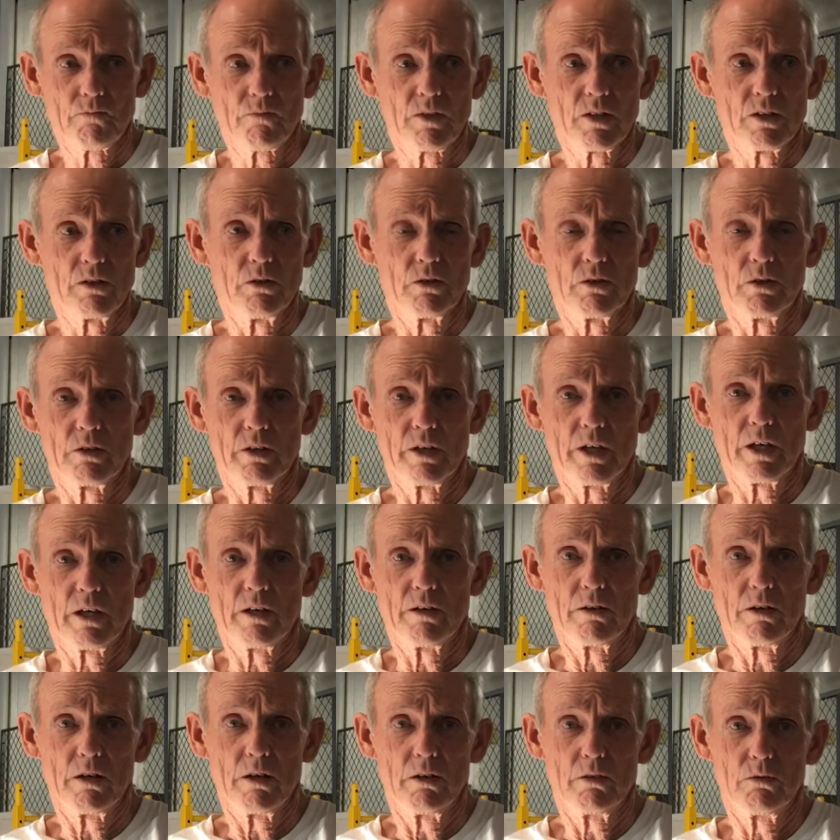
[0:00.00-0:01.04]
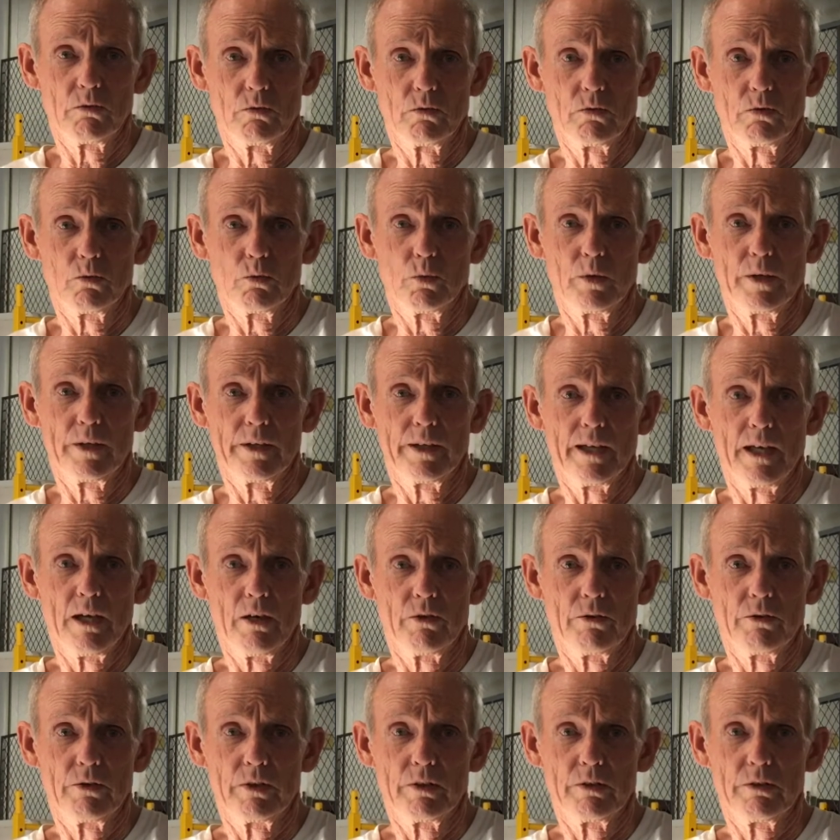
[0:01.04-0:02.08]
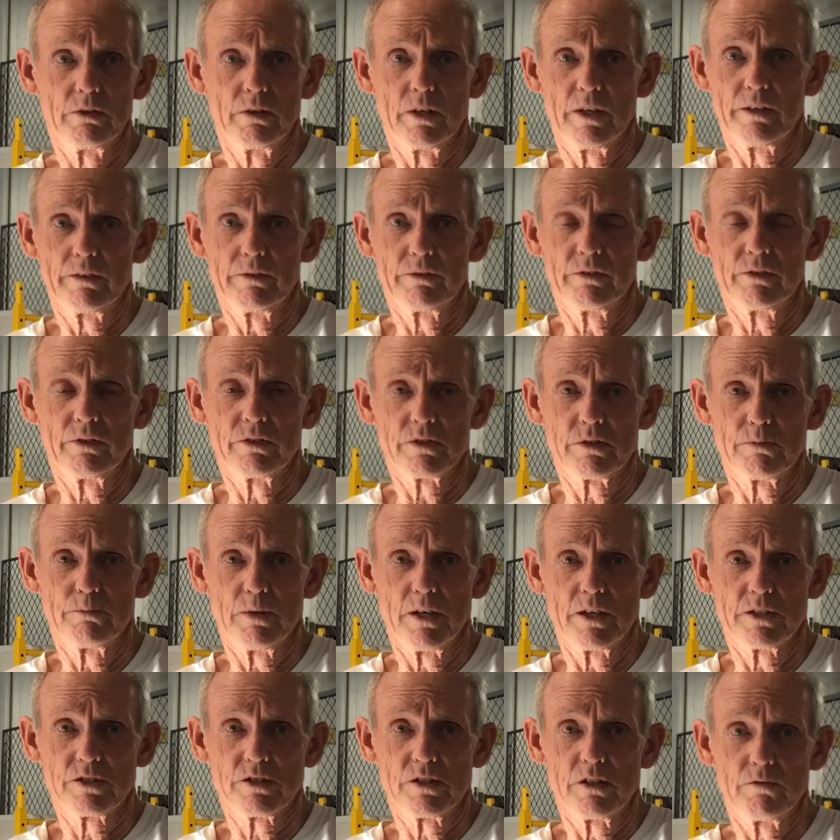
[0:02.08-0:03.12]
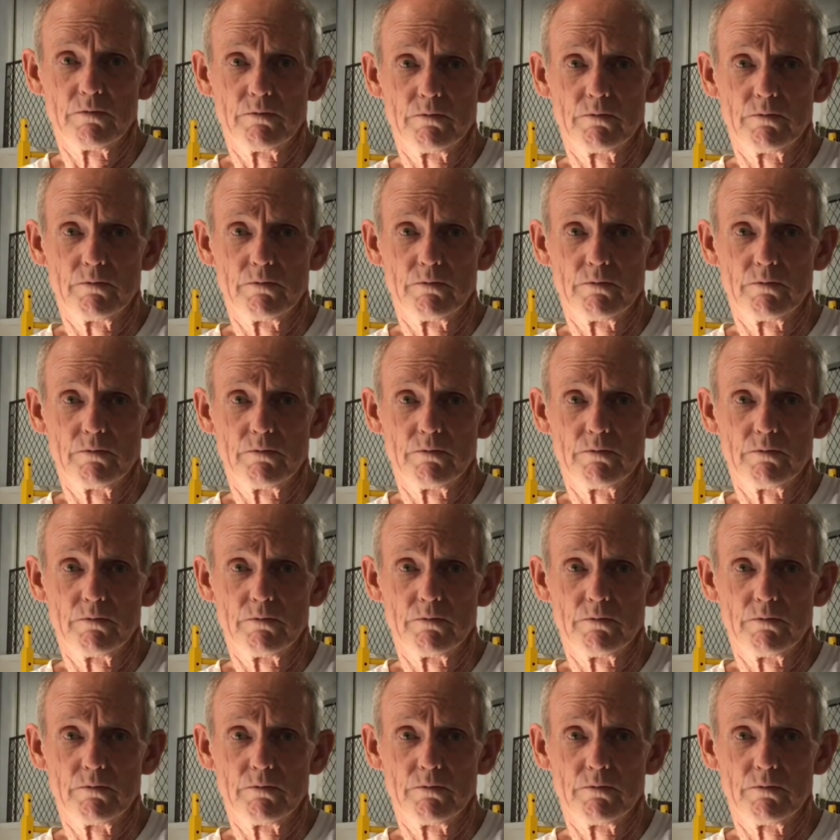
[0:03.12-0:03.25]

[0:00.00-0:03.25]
You can get a readout, and there's a bunch of them.